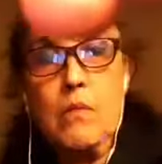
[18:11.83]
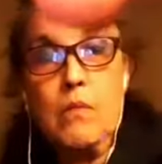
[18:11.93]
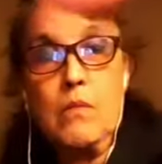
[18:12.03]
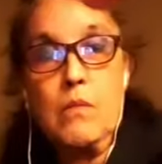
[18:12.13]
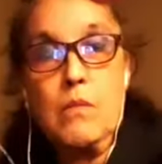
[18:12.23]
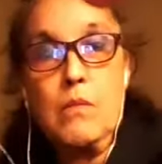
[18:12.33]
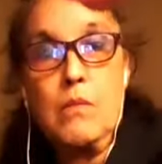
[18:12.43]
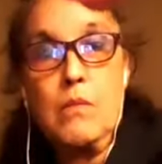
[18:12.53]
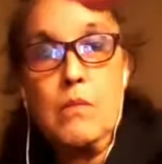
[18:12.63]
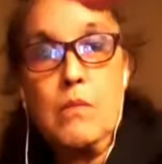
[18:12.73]

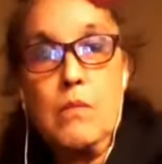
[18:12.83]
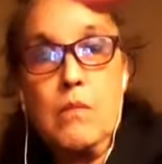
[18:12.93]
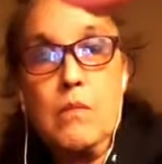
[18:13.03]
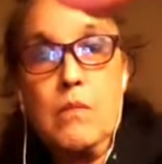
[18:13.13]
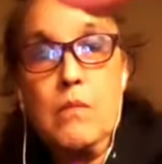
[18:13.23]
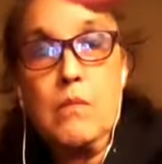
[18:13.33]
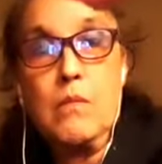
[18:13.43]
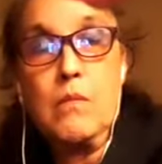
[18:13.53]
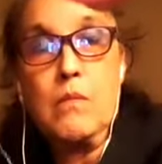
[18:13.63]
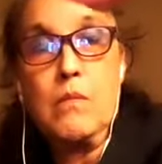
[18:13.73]

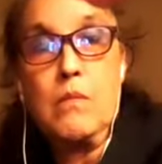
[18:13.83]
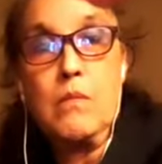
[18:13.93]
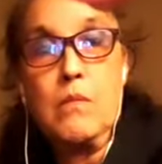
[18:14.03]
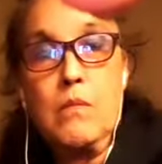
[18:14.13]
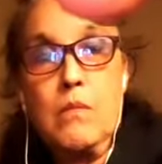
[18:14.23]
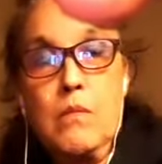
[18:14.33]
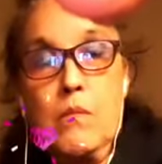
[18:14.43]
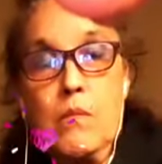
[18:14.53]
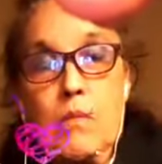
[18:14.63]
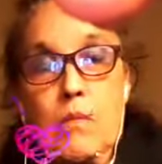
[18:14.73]

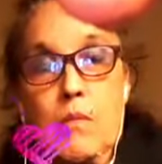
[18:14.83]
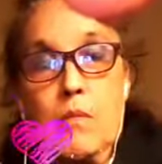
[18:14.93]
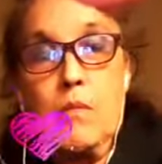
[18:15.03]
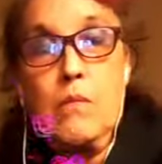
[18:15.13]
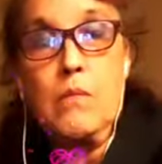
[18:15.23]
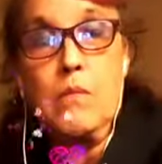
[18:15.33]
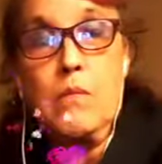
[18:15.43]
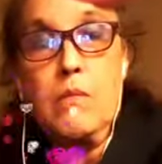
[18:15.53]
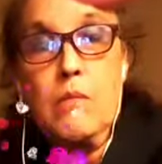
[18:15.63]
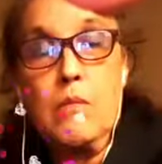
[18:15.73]

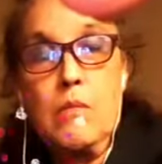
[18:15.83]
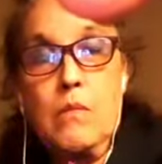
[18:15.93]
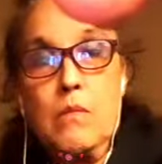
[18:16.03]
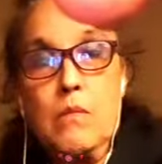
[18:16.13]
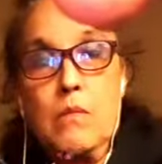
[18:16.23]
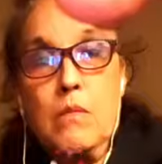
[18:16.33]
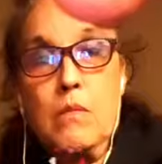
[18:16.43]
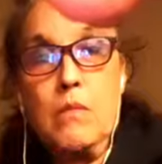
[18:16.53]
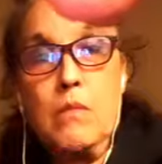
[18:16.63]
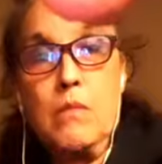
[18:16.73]

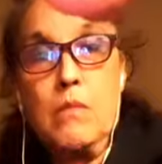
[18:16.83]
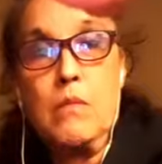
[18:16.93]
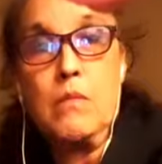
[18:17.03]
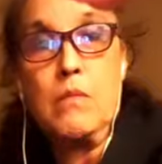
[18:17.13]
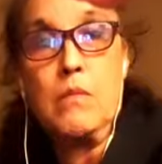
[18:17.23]
(silence)